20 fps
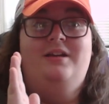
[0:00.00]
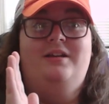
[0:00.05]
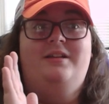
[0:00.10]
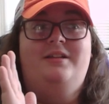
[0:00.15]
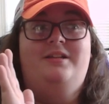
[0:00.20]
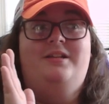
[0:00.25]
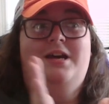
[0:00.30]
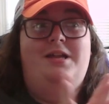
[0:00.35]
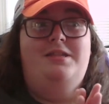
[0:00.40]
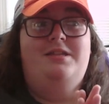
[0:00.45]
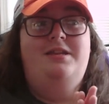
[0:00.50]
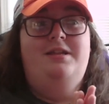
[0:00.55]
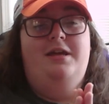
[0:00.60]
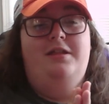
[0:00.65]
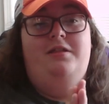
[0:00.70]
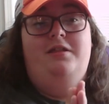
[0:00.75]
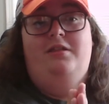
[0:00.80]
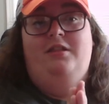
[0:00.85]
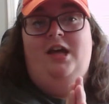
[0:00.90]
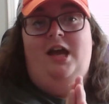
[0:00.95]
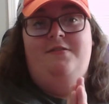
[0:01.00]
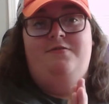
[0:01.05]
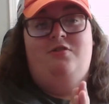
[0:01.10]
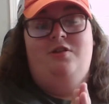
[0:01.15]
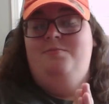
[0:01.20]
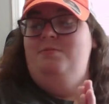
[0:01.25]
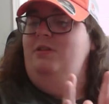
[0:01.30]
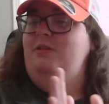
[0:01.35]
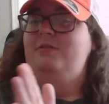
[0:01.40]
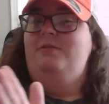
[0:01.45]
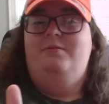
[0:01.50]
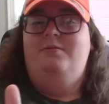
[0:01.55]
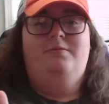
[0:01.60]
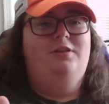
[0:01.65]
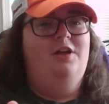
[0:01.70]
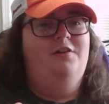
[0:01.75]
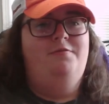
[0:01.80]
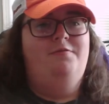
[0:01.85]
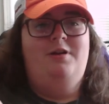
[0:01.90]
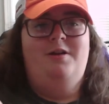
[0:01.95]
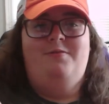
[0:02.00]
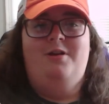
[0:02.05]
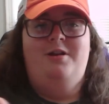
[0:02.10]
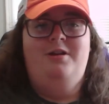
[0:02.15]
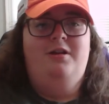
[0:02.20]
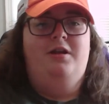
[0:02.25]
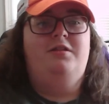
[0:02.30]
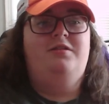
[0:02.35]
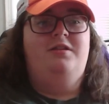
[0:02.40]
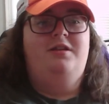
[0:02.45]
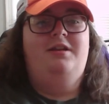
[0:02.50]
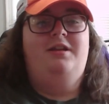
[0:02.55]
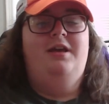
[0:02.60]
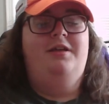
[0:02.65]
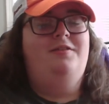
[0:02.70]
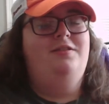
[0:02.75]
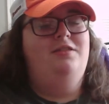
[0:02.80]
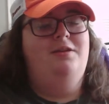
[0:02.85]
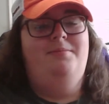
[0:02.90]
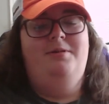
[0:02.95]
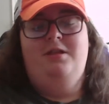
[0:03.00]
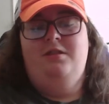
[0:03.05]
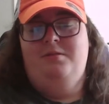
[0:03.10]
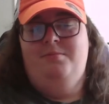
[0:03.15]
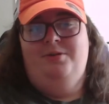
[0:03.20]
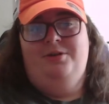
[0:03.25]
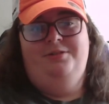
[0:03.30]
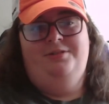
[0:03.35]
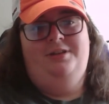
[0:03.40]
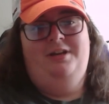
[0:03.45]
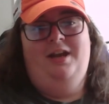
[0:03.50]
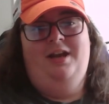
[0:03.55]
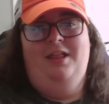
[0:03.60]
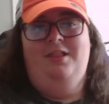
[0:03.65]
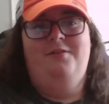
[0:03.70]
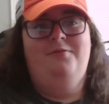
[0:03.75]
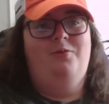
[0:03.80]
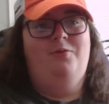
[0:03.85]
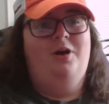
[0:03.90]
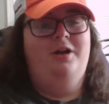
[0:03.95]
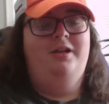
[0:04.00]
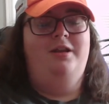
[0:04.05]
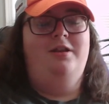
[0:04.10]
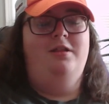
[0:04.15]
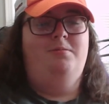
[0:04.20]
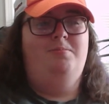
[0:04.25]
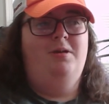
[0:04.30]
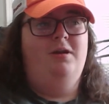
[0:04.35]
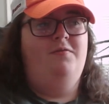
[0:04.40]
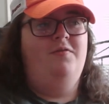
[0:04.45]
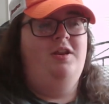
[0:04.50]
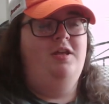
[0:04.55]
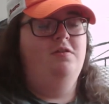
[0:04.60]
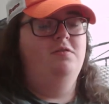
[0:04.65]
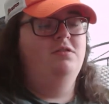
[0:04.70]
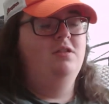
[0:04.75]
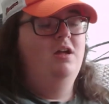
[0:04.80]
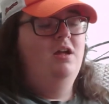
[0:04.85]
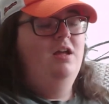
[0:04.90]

Justin does his live streams. Love my friend Justin to death. He's an amazing person, and I love watching his pick videos.